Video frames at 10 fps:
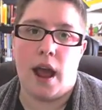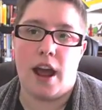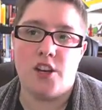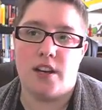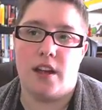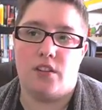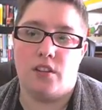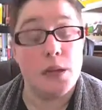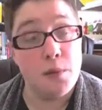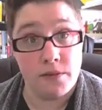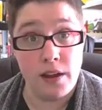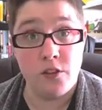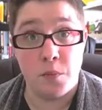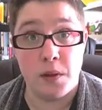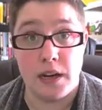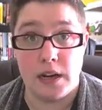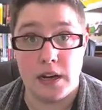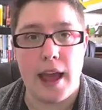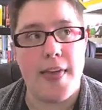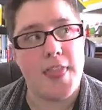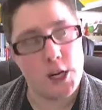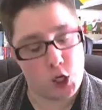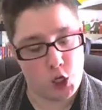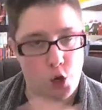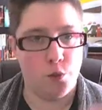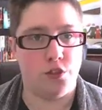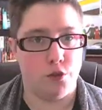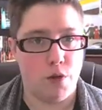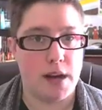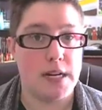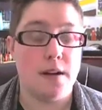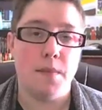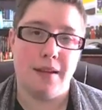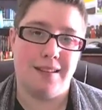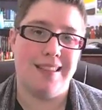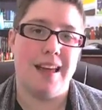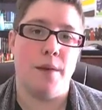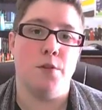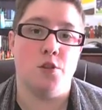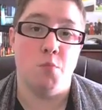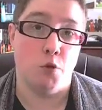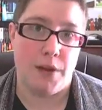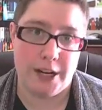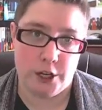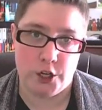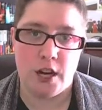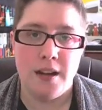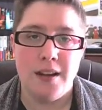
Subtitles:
And she has a deep investment in it. And that shows in the writing. It makes it that much more rich.